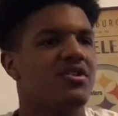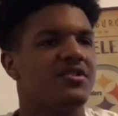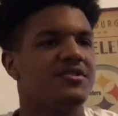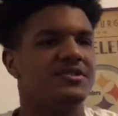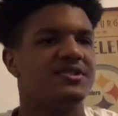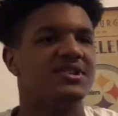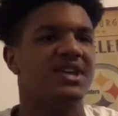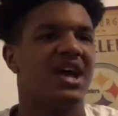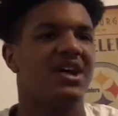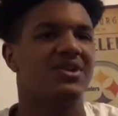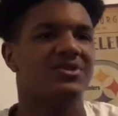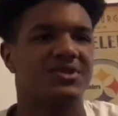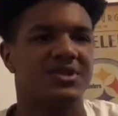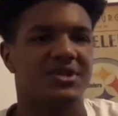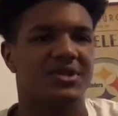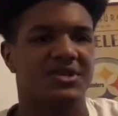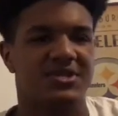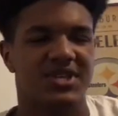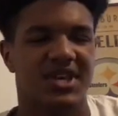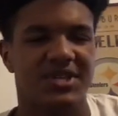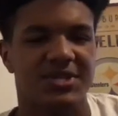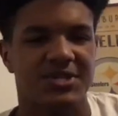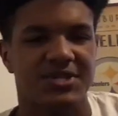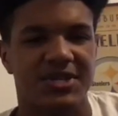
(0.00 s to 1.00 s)
of Seattle's
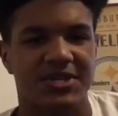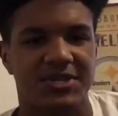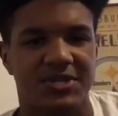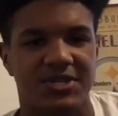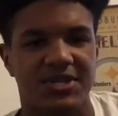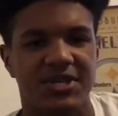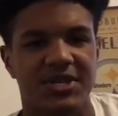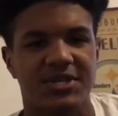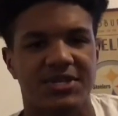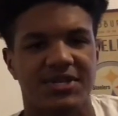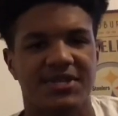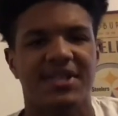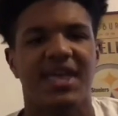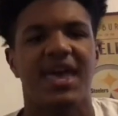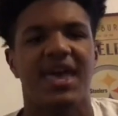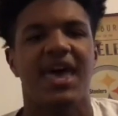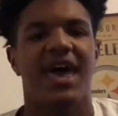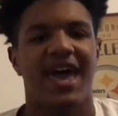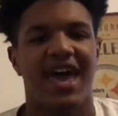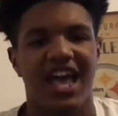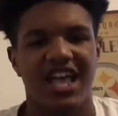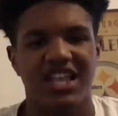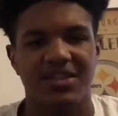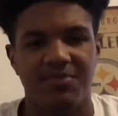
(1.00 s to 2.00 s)
success this season
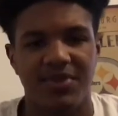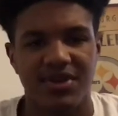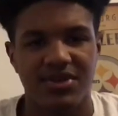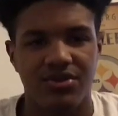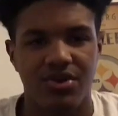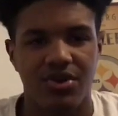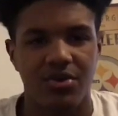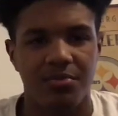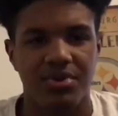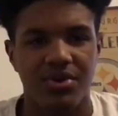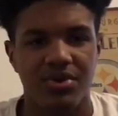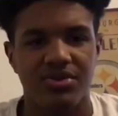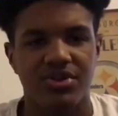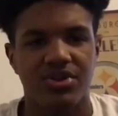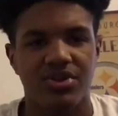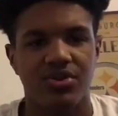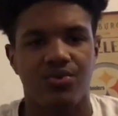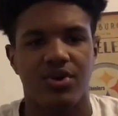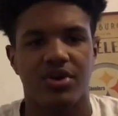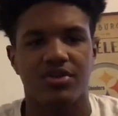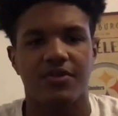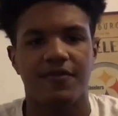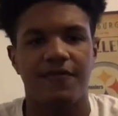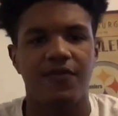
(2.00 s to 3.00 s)
has been their ability to
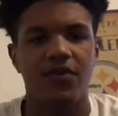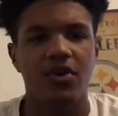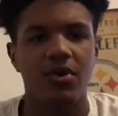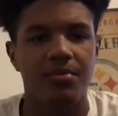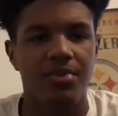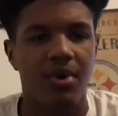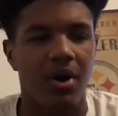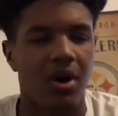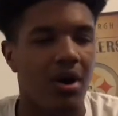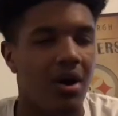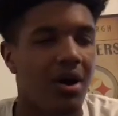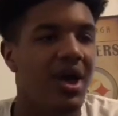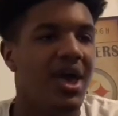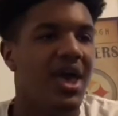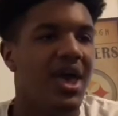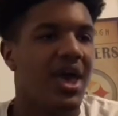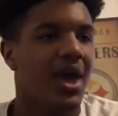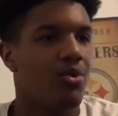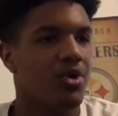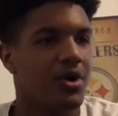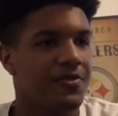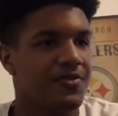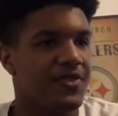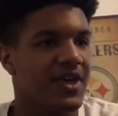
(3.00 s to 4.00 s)
run the football.
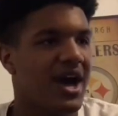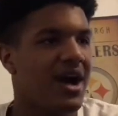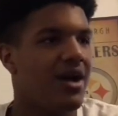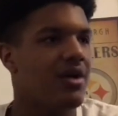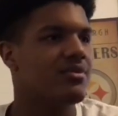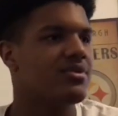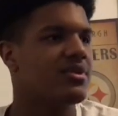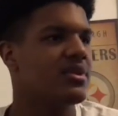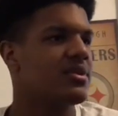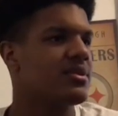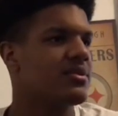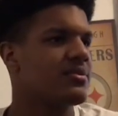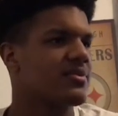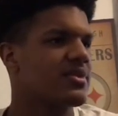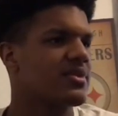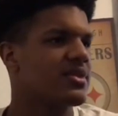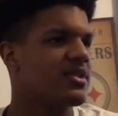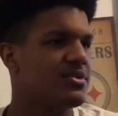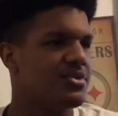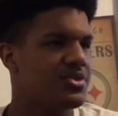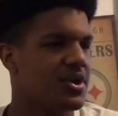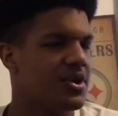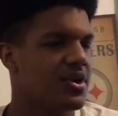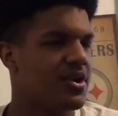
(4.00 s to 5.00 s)
Without
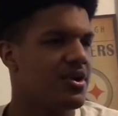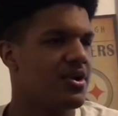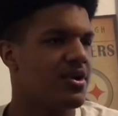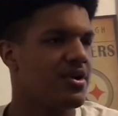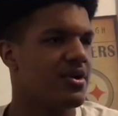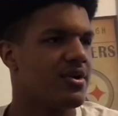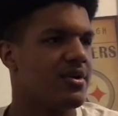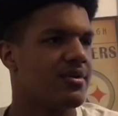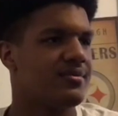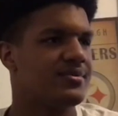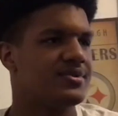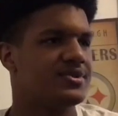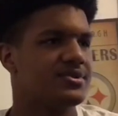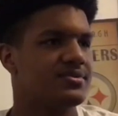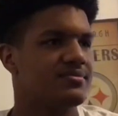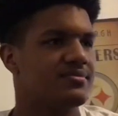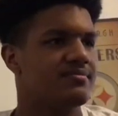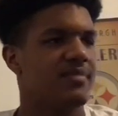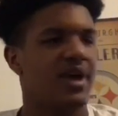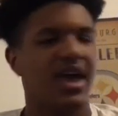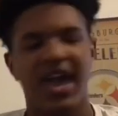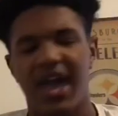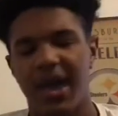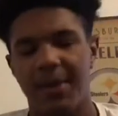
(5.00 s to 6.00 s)
their
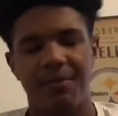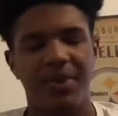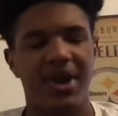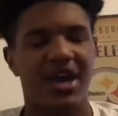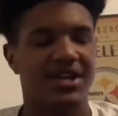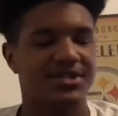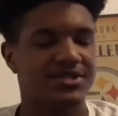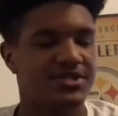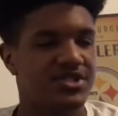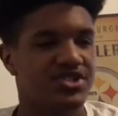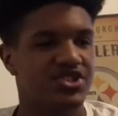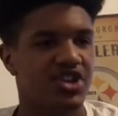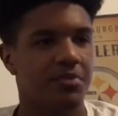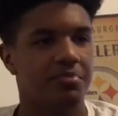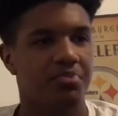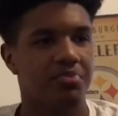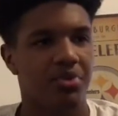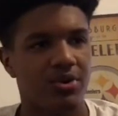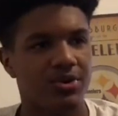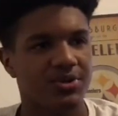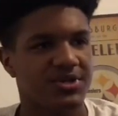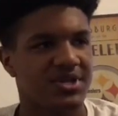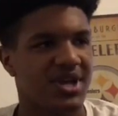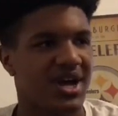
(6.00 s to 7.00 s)
halfback, CJ
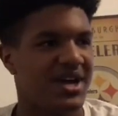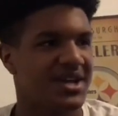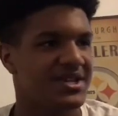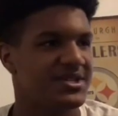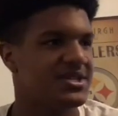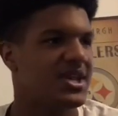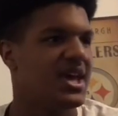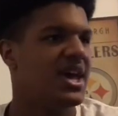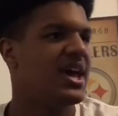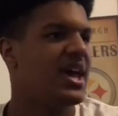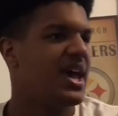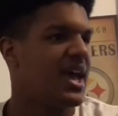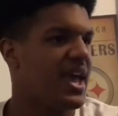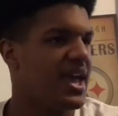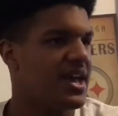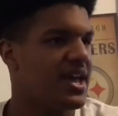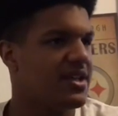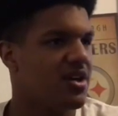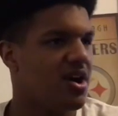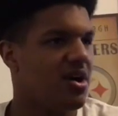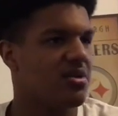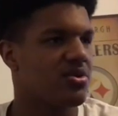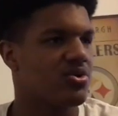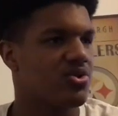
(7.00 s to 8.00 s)
Prosize,
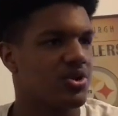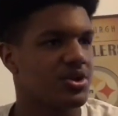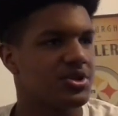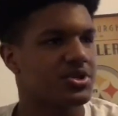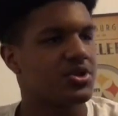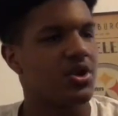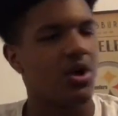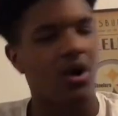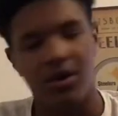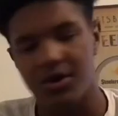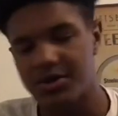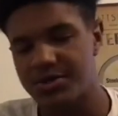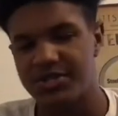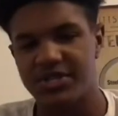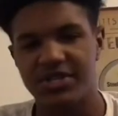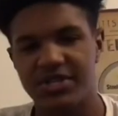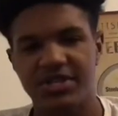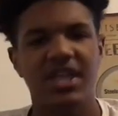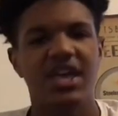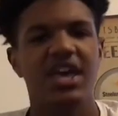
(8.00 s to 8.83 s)
and Chris Carson.